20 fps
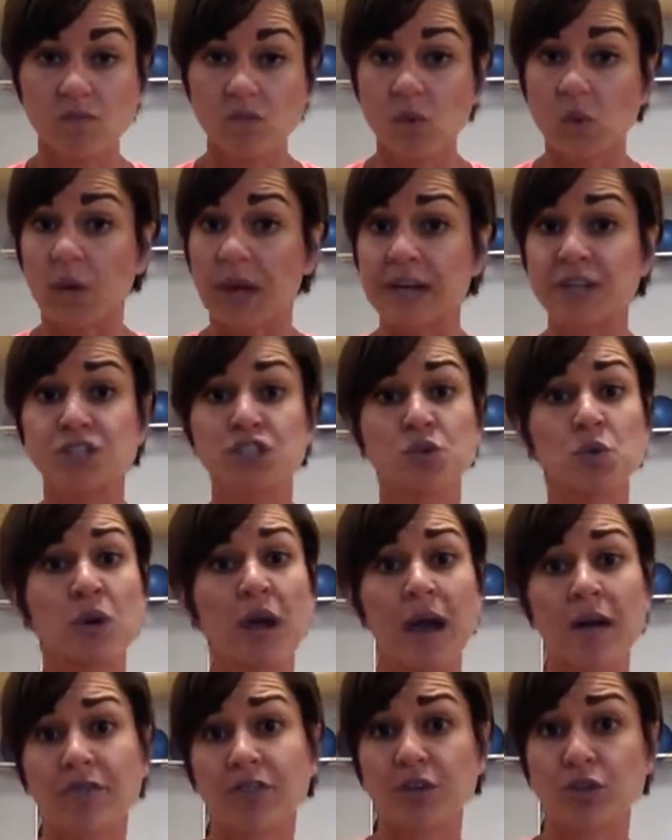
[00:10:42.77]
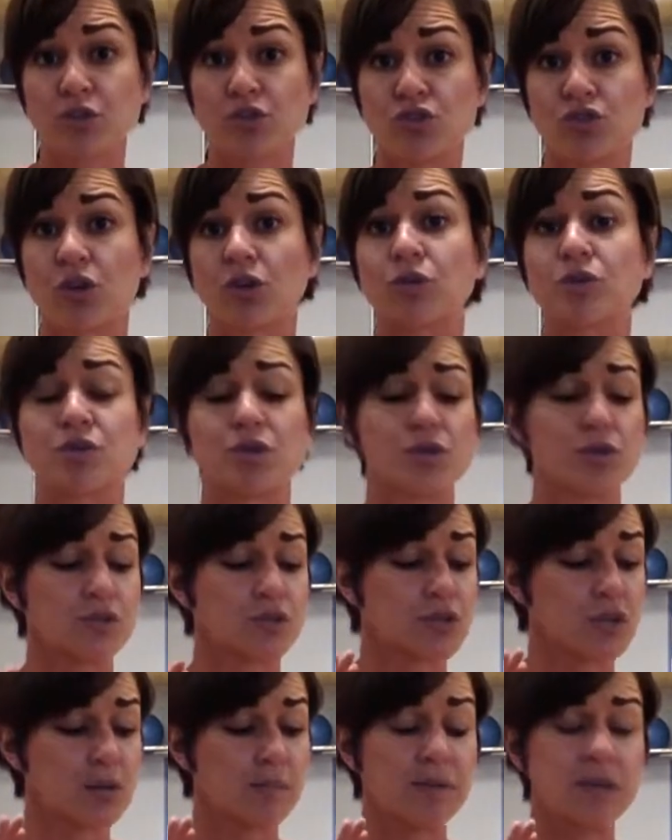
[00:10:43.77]
Okay, so wherever you struggle, so there's
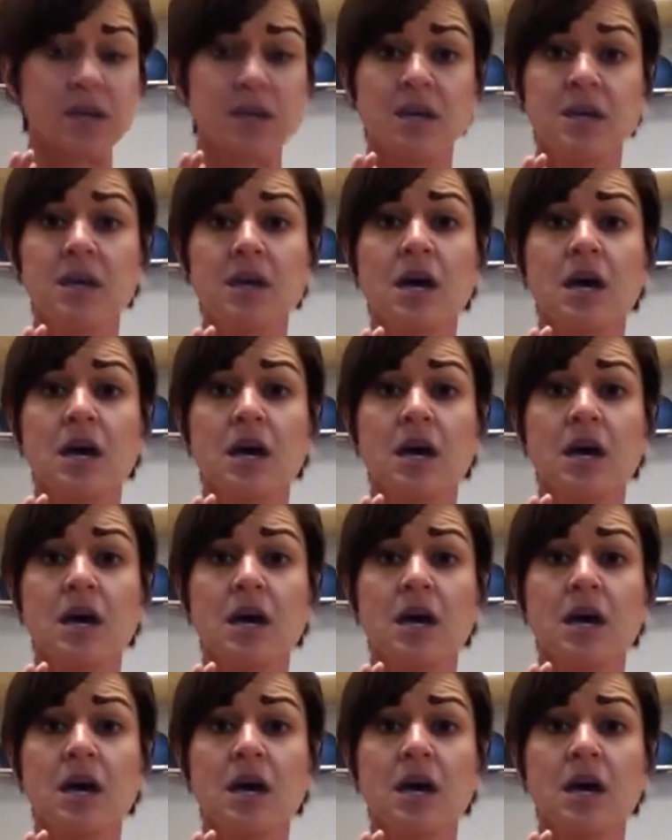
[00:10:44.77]
gonna be